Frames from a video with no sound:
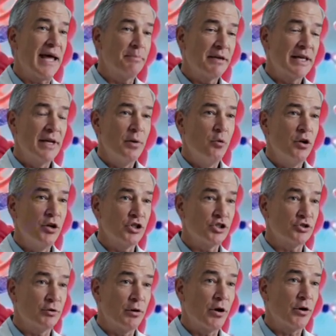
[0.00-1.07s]
push,
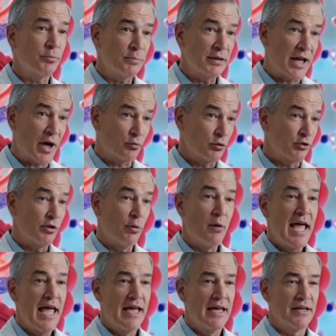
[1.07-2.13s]
you strain.
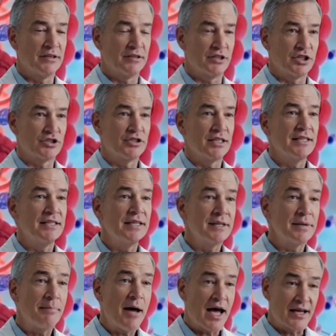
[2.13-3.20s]
That pressure is
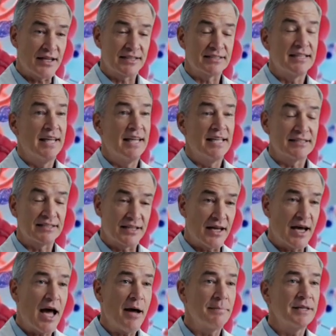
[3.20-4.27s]
what damages the veins
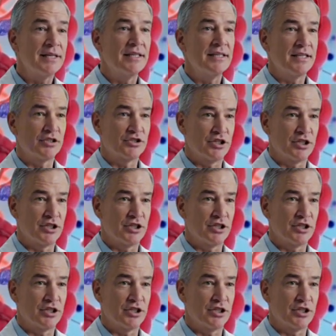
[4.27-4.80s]
in the rectum,